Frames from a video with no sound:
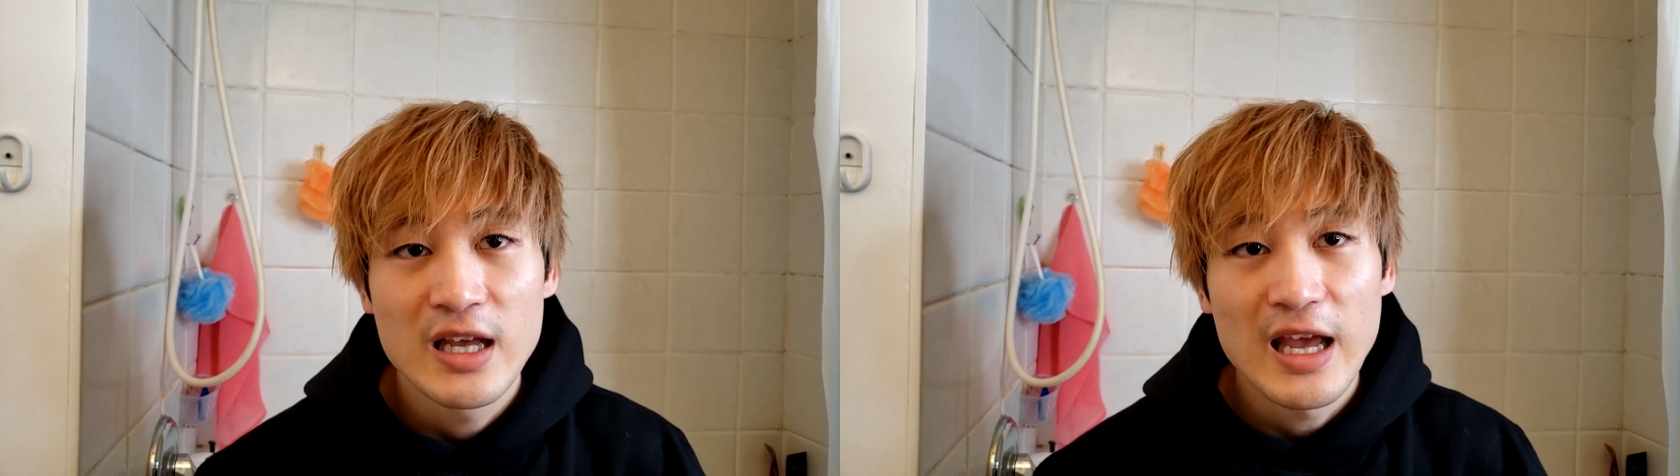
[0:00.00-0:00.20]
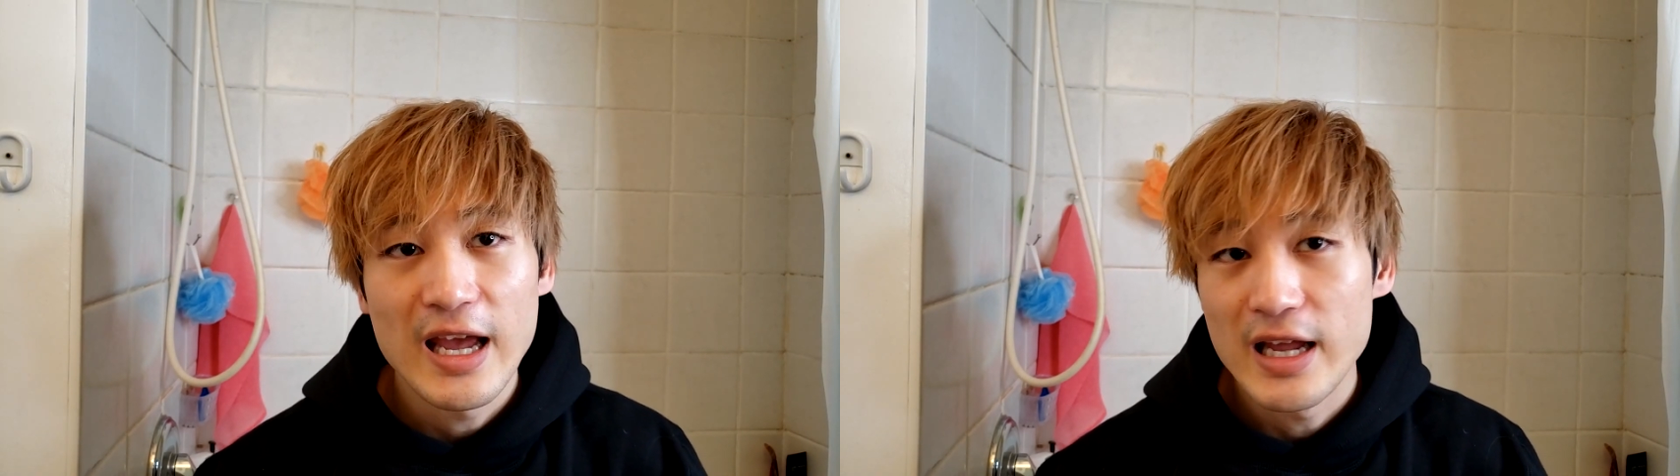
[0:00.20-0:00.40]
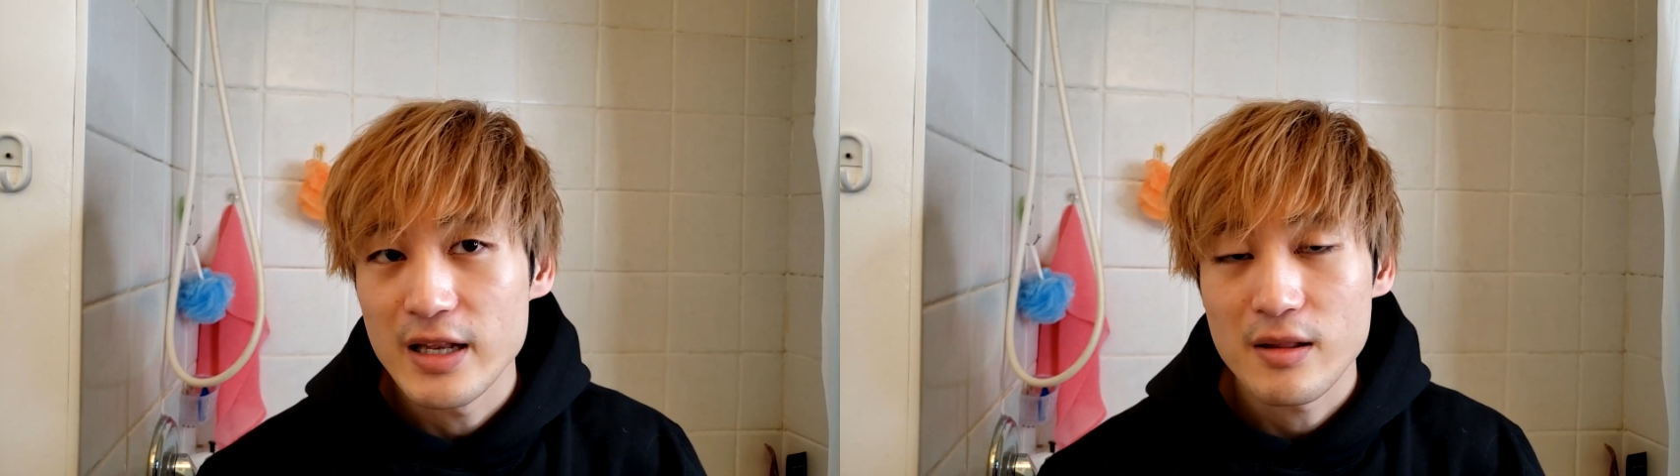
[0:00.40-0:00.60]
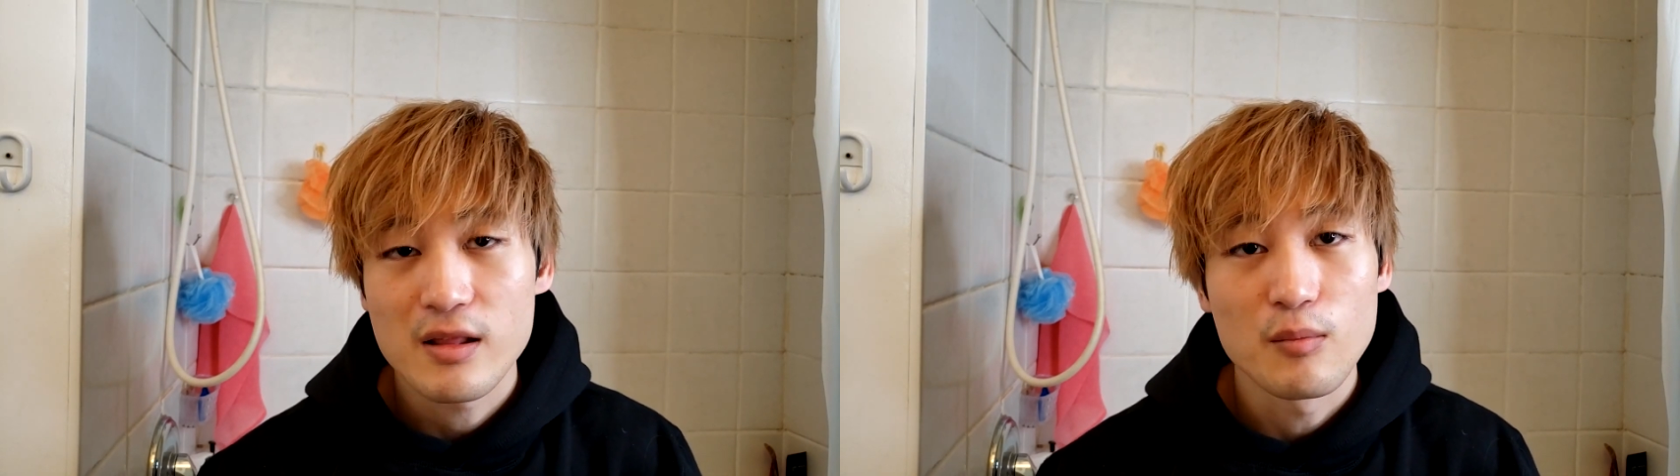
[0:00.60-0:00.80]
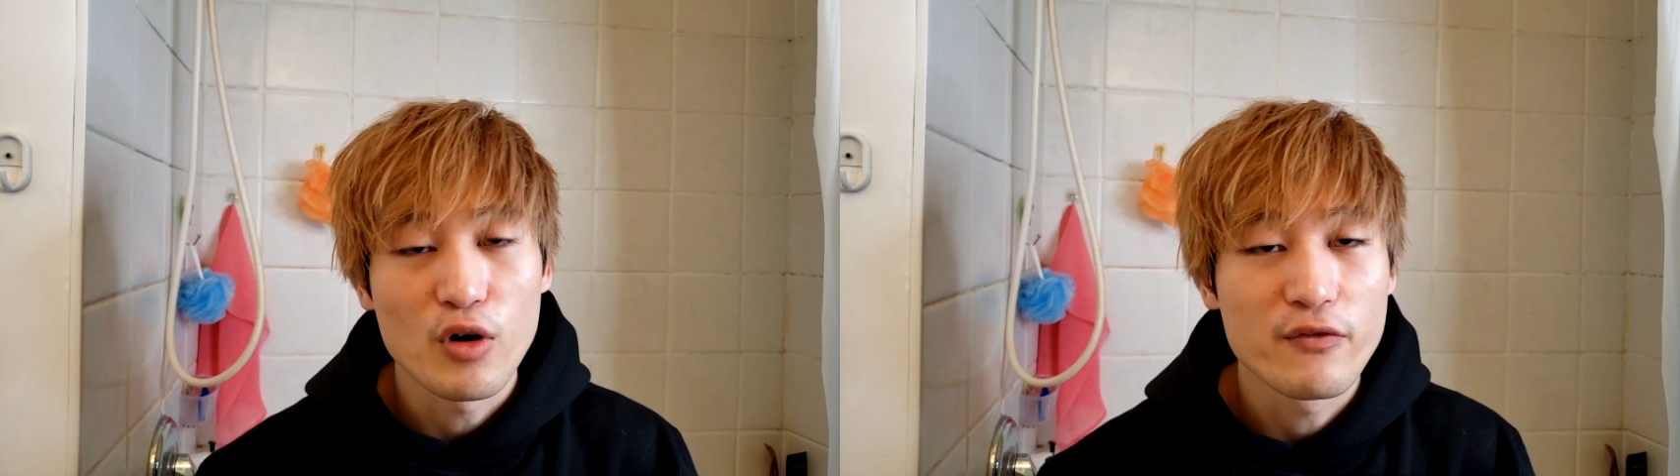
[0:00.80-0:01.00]
and
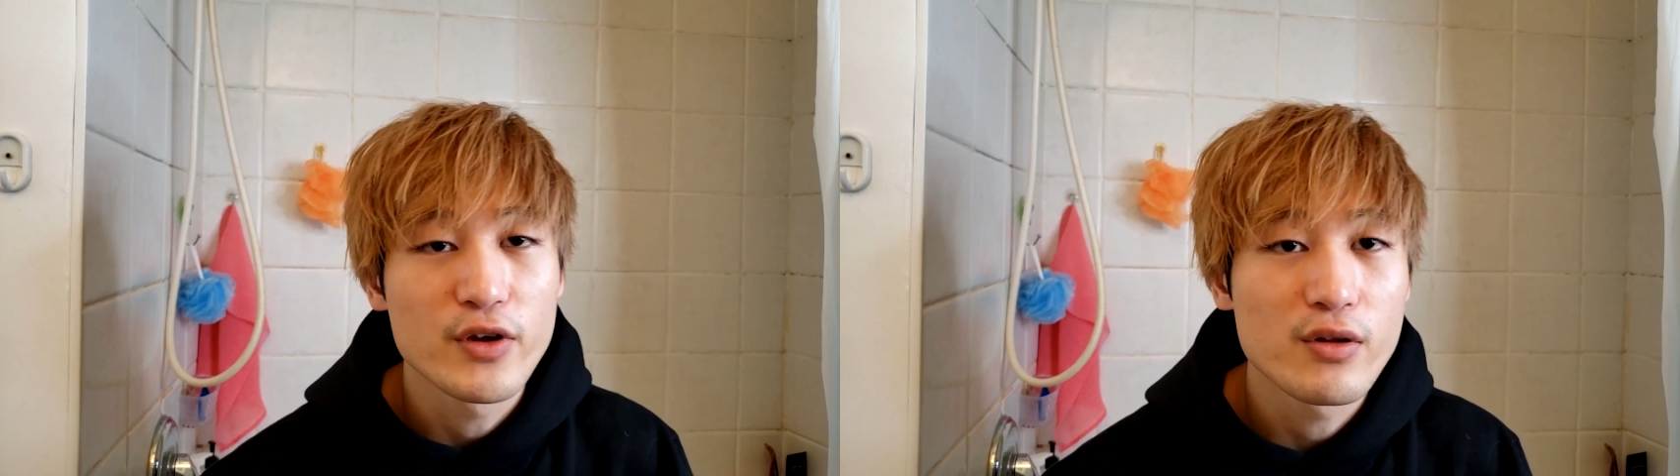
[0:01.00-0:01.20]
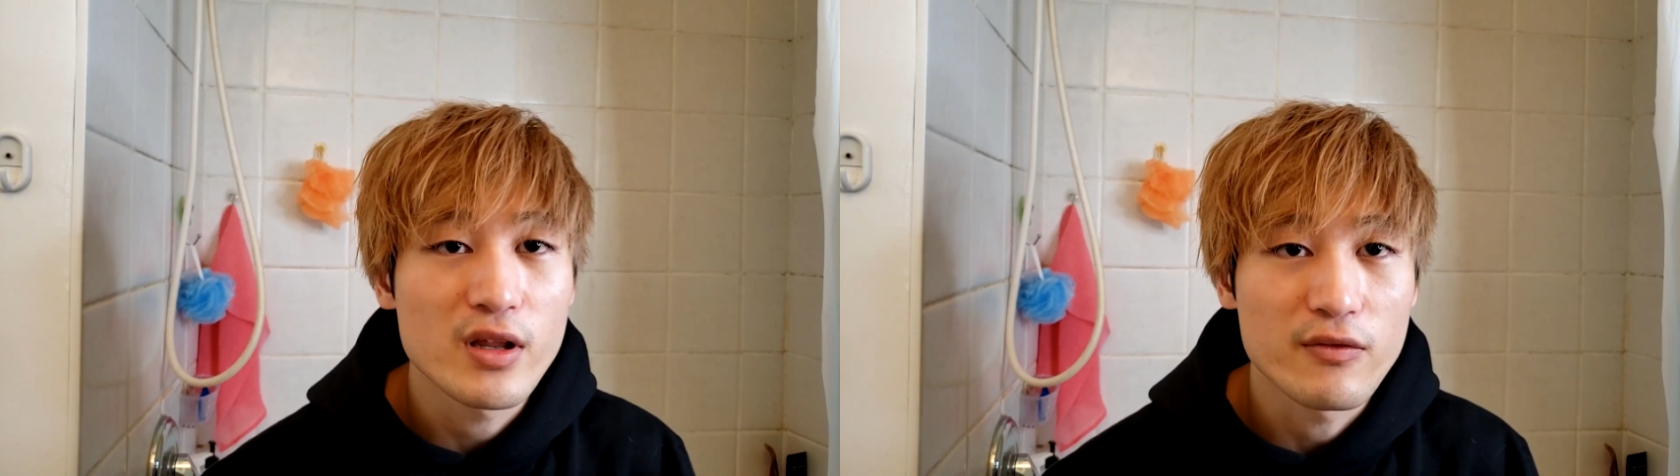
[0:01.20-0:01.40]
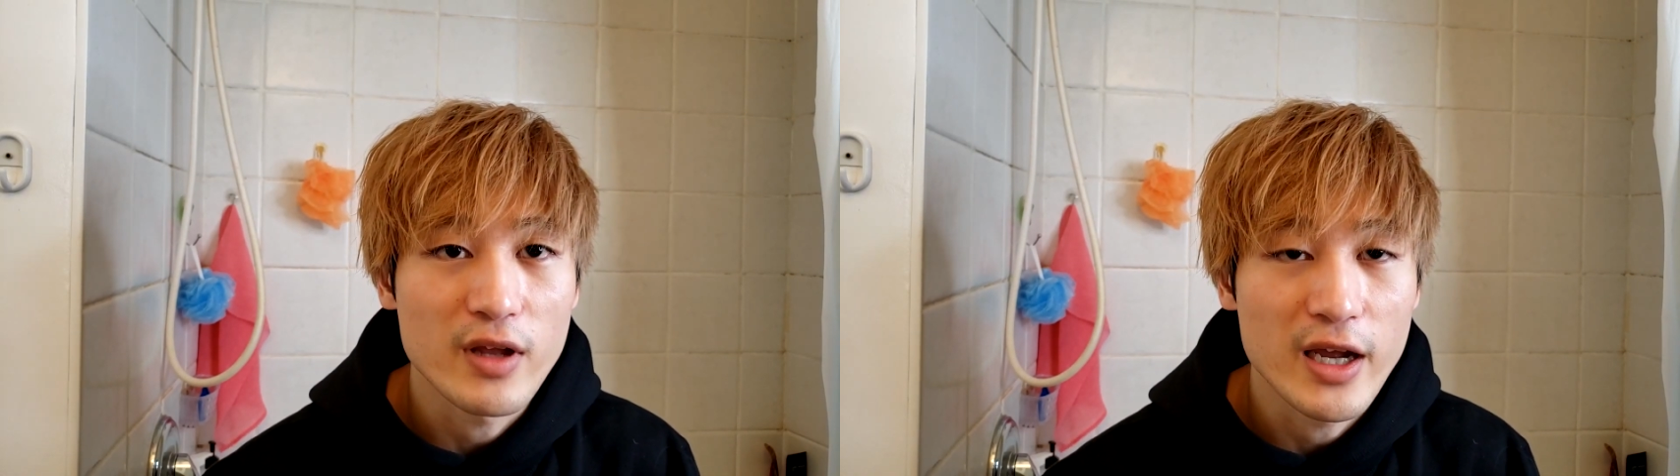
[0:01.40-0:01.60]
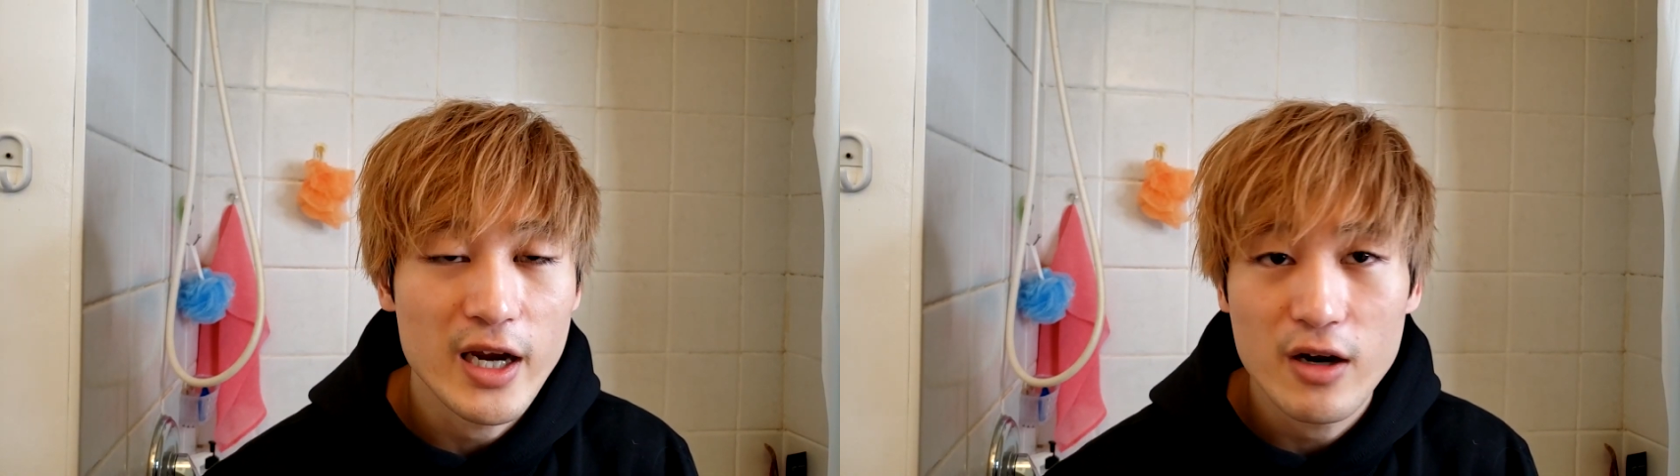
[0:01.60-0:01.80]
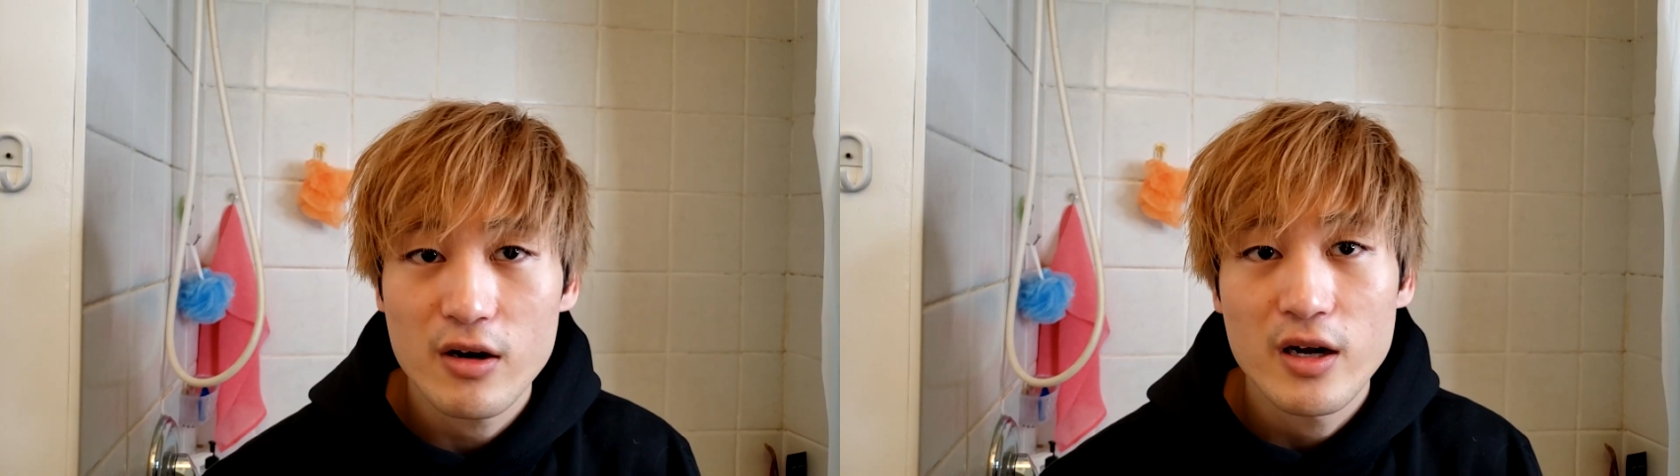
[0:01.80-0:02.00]
some more views of the
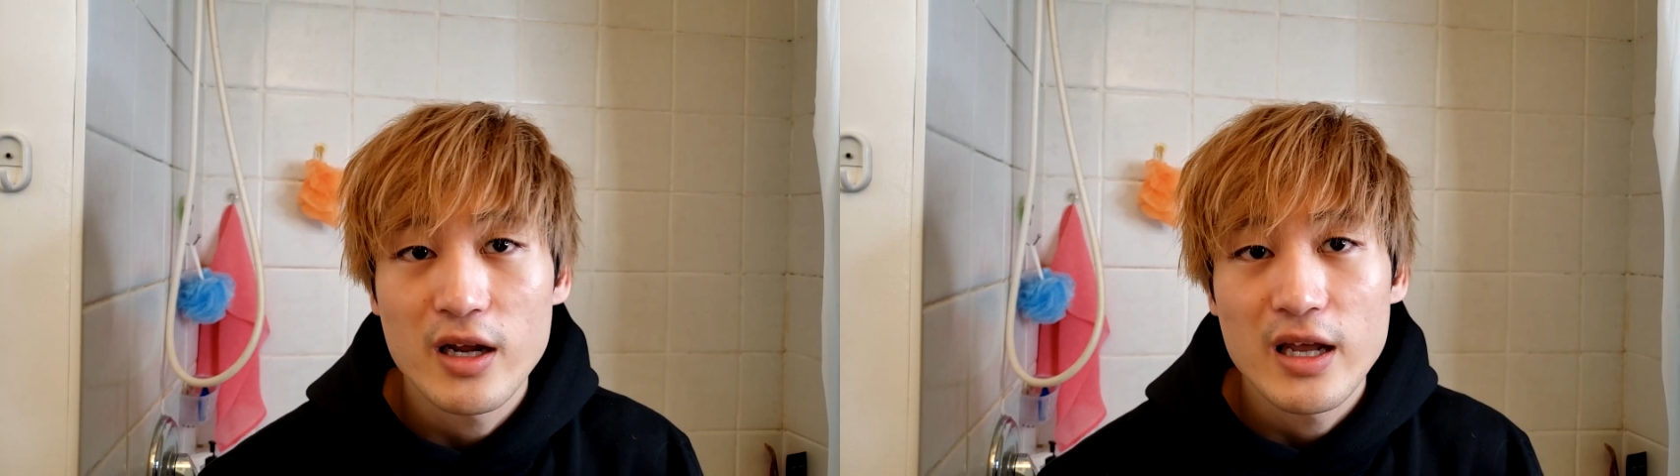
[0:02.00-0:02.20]
hair.